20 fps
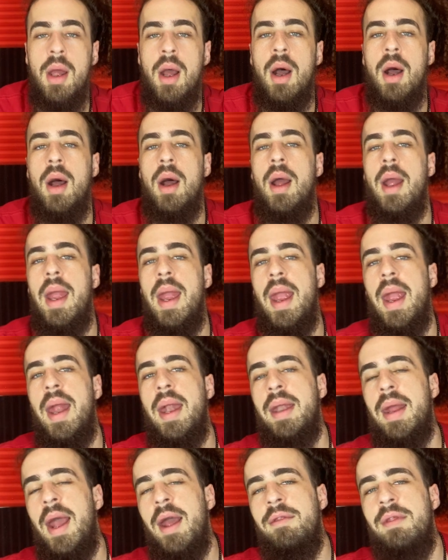Uh,
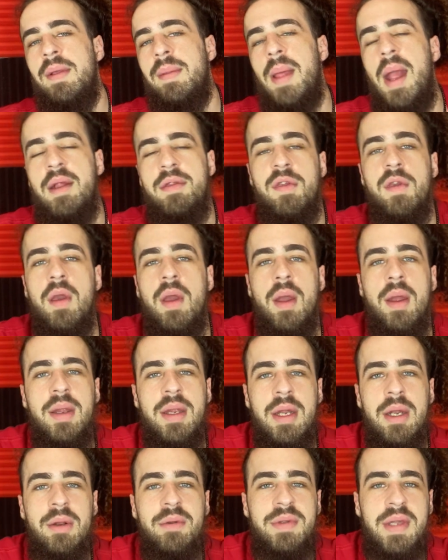and I think that's a
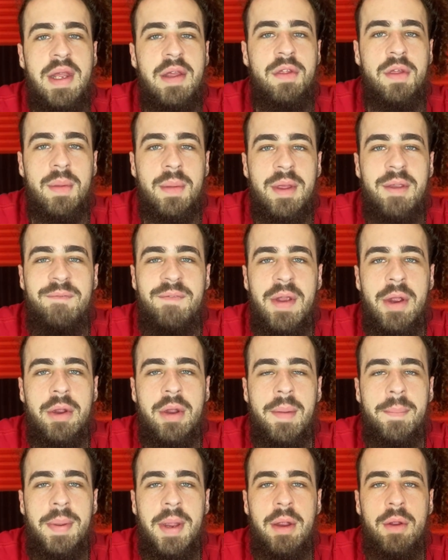you know decently fair
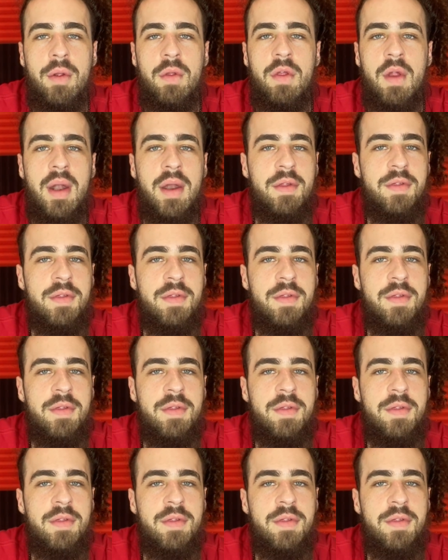comparison.